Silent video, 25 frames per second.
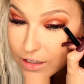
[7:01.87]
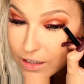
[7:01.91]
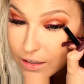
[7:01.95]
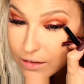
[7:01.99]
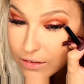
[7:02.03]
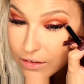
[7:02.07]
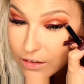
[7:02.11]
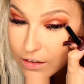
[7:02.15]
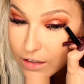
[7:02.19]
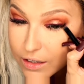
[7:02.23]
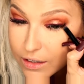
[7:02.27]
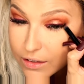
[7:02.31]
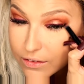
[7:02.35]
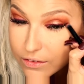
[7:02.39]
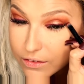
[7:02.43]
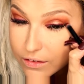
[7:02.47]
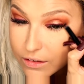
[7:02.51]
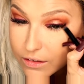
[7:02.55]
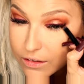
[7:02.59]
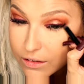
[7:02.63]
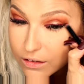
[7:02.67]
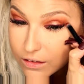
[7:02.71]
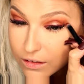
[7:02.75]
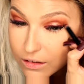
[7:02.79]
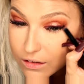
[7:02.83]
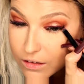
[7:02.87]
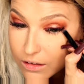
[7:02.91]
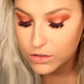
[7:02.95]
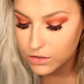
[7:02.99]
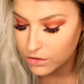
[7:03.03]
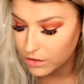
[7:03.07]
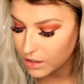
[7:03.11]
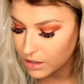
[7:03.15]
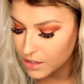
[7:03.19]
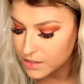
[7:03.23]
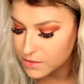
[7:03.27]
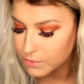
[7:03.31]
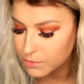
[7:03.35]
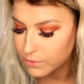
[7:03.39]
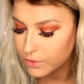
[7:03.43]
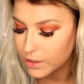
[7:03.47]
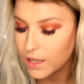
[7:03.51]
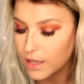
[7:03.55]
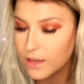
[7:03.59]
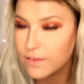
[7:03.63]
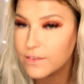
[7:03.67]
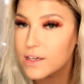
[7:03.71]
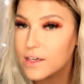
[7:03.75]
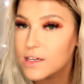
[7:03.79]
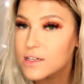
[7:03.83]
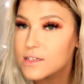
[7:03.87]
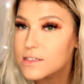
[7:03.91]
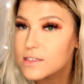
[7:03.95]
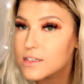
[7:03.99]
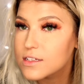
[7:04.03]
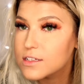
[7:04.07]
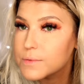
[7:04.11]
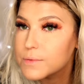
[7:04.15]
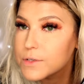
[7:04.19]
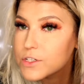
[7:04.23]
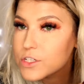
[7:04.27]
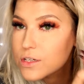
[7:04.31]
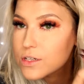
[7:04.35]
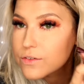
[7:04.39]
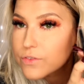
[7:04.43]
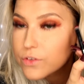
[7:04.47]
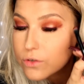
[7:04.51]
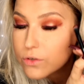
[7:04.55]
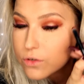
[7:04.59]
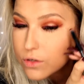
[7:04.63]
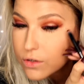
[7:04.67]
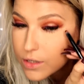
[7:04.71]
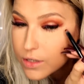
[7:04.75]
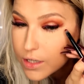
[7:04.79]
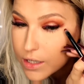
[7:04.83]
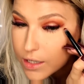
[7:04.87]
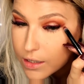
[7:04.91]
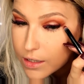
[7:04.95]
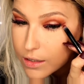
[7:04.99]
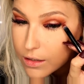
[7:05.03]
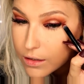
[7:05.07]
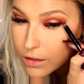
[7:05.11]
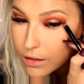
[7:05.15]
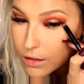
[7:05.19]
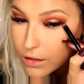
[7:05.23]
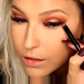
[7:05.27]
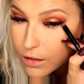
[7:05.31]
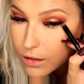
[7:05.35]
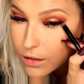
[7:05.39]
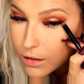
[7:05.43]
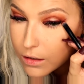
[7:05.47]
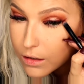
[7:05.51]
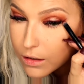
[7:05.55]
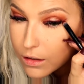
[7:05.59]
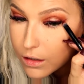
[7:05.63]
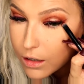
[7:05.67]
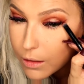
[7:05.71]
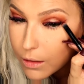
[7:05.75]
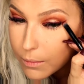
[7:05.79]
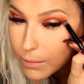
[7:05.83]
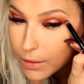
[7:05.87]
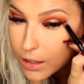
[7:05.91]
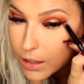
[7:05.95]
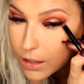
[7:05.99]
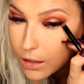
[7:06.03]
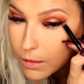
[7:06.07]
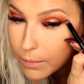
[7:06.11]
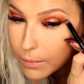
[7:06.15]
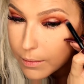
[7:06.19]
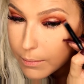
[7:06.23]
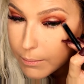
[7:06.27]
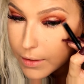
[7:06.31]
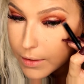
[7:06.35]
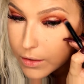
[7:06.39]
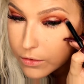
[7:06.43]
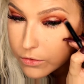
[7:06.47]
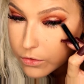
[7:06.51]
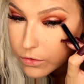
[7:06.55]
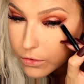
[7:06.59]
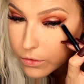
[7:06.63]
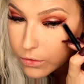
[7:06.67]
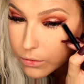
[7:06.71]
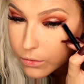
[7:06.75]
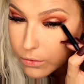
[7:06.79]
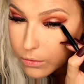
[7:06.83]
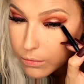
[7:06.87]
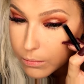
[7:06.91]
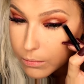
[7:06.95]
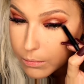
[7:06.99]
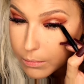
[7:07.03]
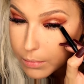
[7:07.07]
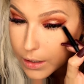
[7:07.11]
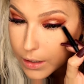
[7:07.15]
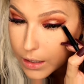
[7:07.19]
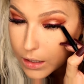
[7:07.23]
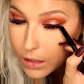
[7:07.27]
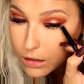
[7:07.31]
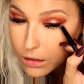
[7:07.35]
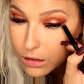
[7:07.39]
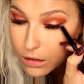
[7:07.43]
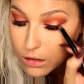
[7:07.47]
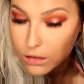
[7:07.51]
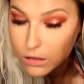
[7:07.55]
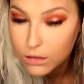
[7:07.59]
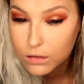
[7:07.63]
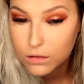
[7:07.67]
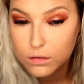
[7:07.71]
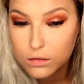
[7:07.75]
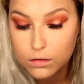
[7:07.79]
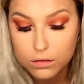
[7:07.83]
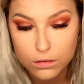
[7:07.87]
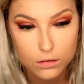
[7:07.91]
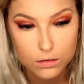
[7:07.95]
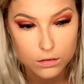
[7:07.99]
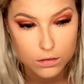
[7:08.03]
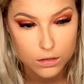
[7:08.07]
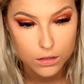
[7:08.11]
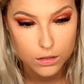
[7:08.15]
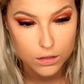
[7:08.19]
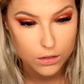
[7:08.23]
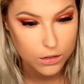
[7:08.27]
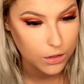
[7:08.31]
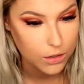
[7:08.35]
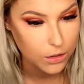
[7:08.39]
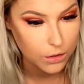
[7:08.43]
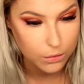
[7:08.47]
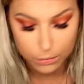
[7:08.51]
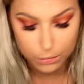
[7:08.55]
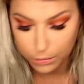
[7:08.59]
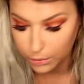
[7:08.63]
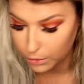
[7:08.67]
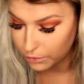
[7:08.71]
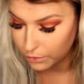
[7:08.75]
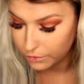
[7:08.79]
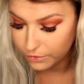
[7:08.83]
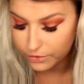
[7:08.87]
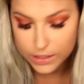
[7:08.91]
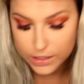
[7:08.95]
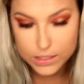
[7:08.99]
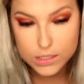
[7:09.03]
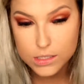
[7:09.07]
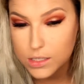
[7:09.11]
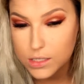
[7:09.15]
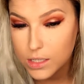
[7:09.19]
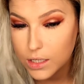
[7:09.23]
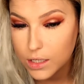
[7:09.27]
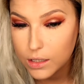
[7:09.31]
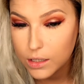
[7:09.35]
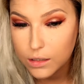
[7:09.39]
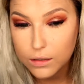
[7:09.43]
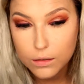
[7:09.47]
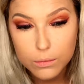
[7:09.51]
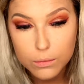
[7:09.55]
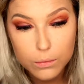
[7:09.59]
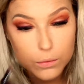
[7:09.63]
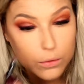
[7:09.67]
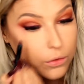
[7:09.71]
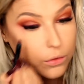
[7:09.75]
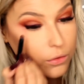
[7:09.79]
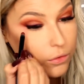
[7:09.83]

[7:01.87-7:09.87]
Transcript: I'm crazy. You guys will learn this, especially if you're new here. I'm a little bit mental, but we're all friends here, we're all